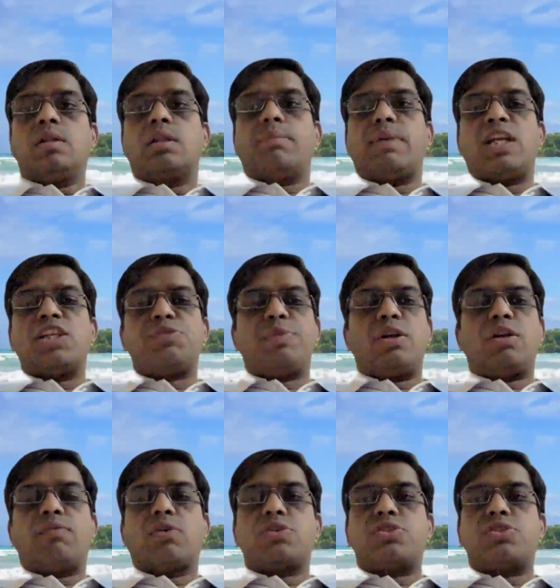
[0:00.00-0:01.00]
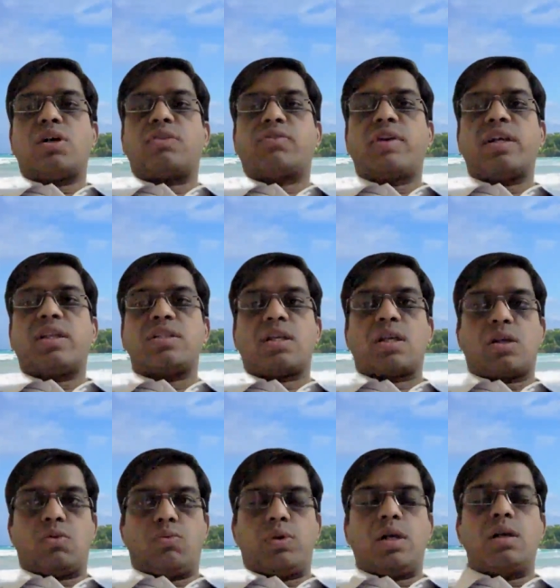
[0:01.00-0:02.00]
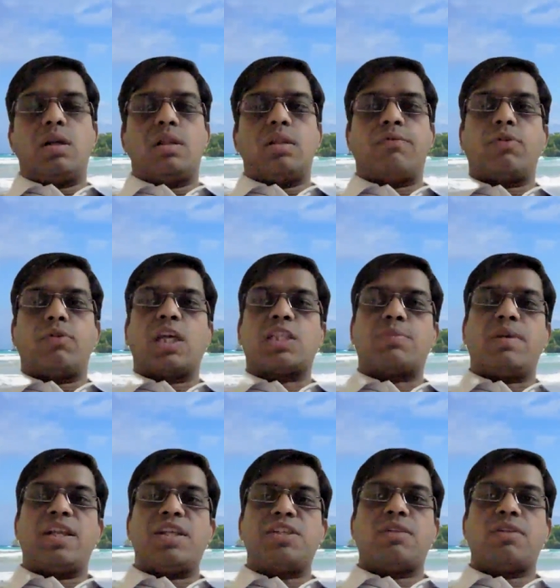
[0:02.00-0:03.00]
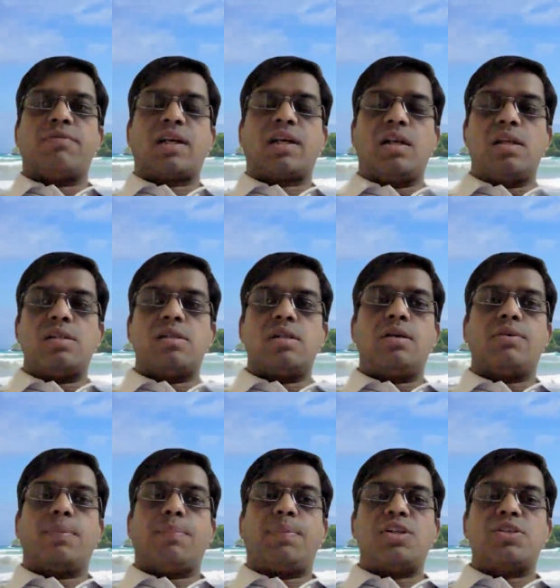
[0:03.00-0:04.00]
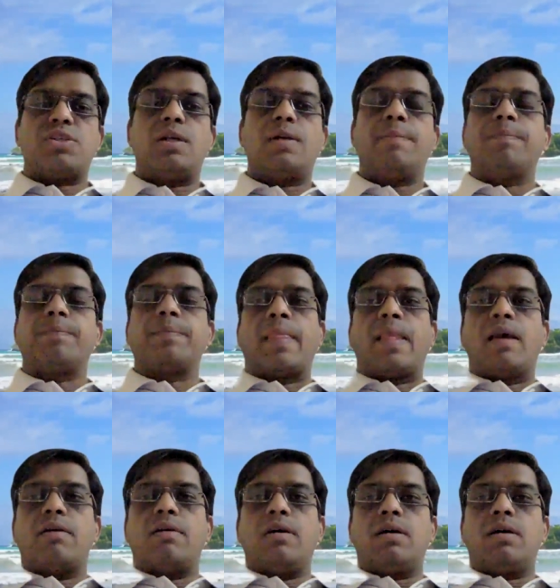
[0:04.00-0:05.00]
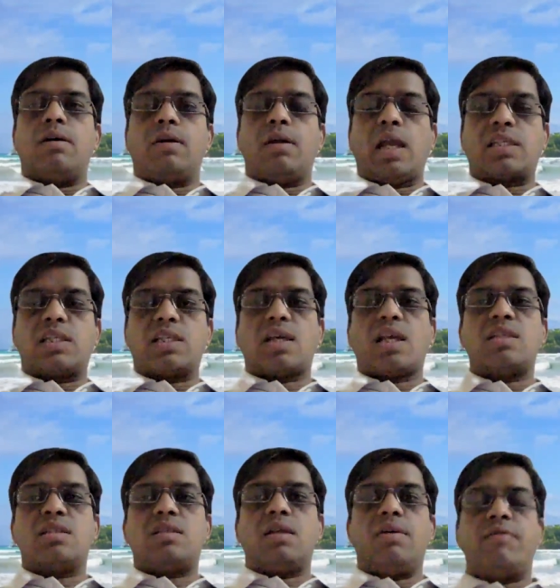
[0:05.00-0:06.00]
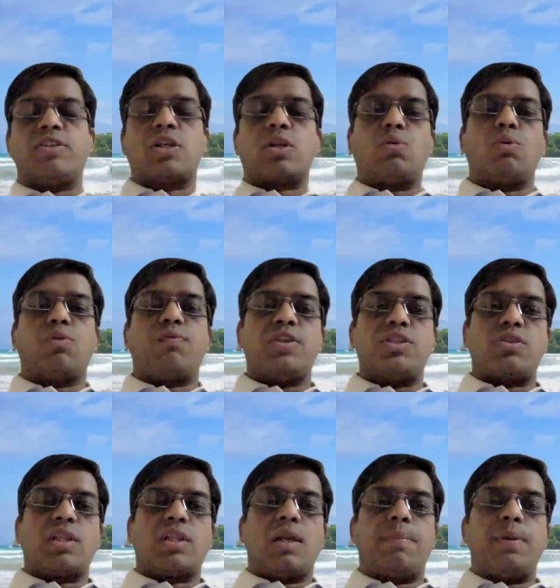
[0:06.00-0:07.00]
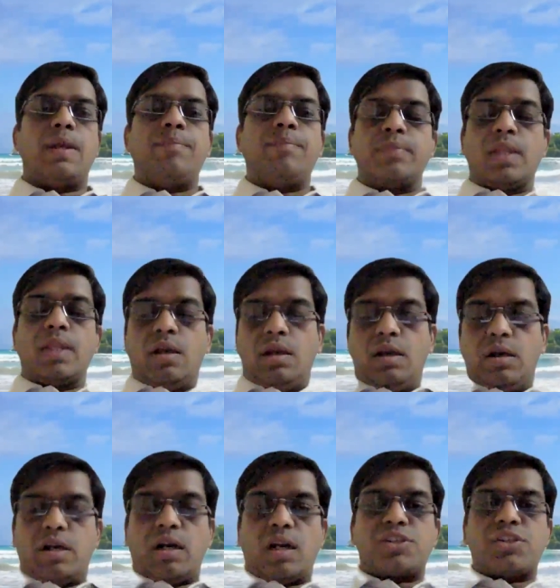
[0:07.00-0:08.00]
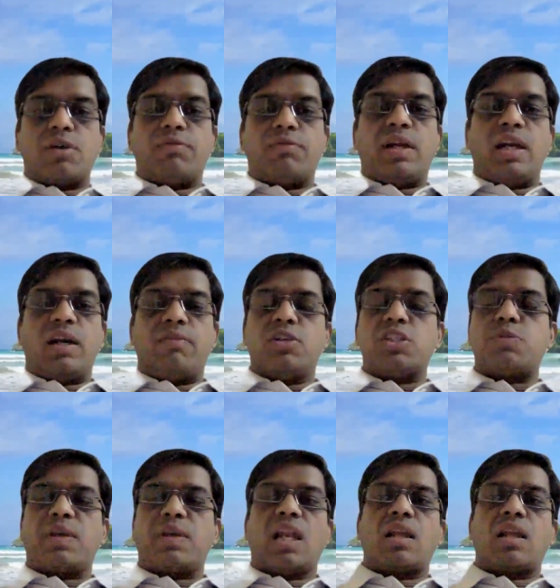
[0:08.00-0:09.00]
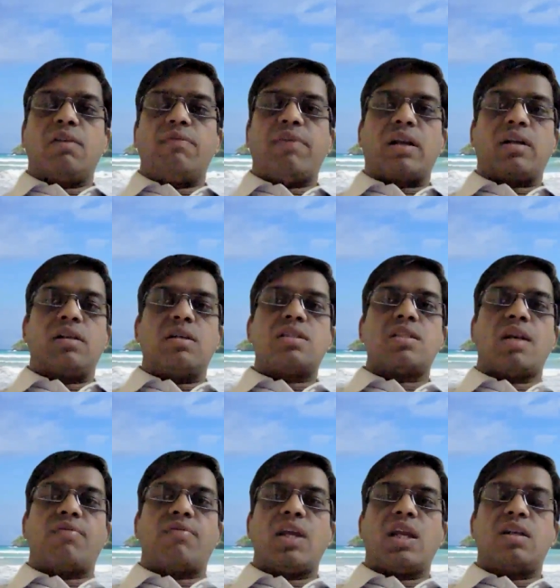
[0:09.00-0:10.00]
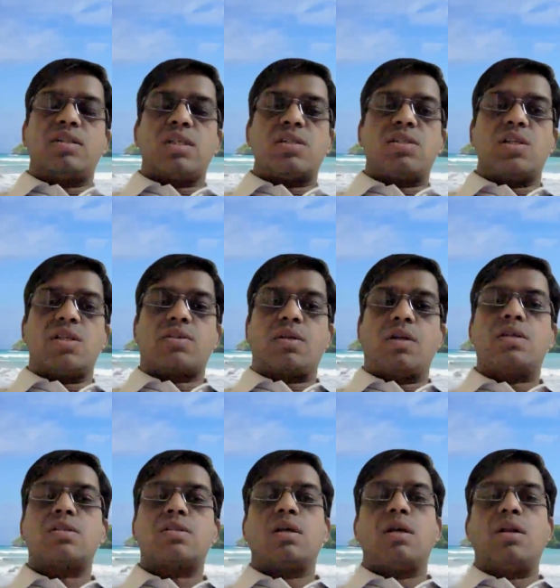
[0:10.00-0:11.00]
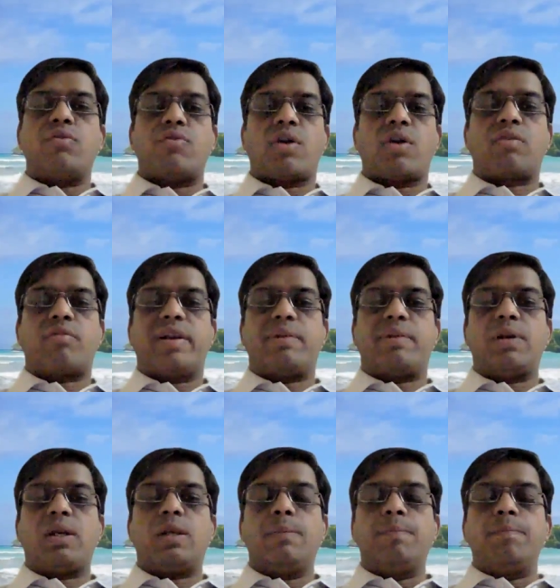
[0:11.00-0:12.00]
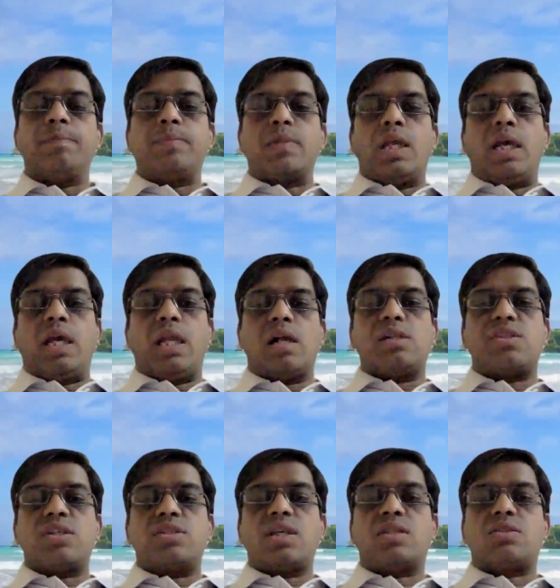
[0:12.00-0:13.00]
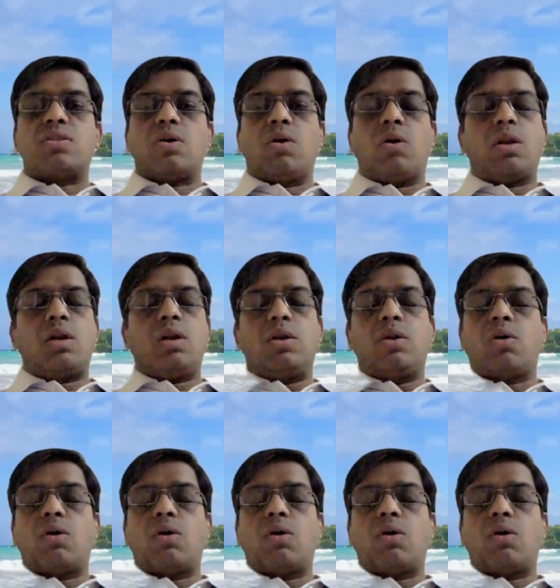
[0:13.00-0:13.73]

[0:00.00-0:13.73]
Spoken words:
The management of osteoarthritis included the full explanation of the condition for the patient, exercise, which include physiotherapy, reduction of the adverse mechanical factors that we have just discussed, drug treatment, analgesics or